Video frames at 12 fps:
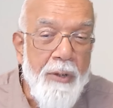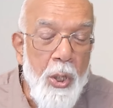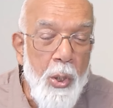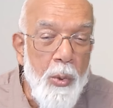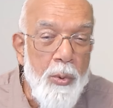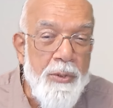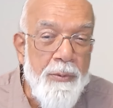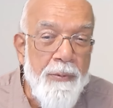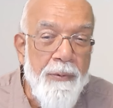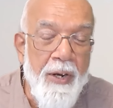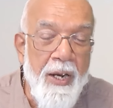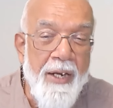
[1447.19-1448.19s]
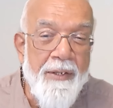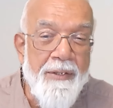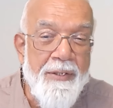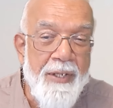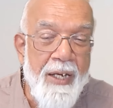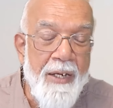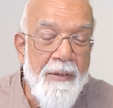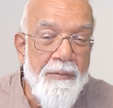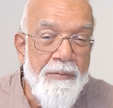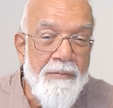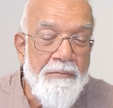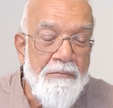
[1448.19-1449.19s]
close friends and
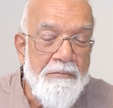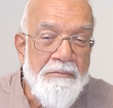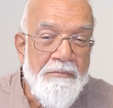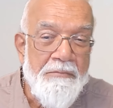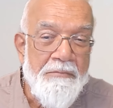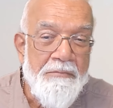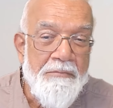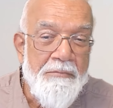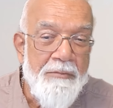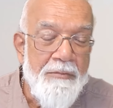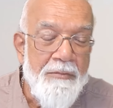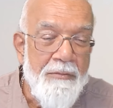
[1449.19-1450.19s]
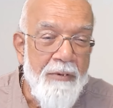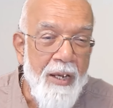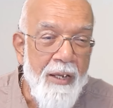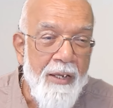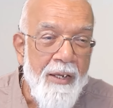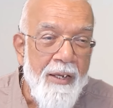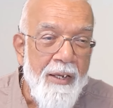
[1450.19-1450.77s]
why?